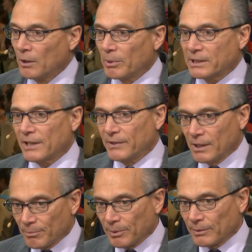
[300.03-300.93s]
but given
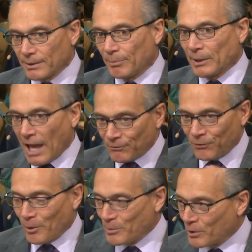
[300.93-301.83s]
the, the
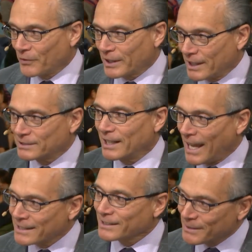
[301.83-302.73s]
platform unification, it
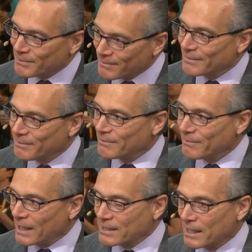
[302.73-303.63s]
actually
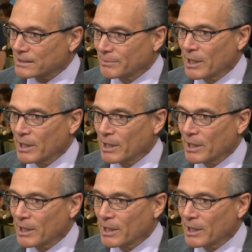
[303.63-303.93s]
makes sense to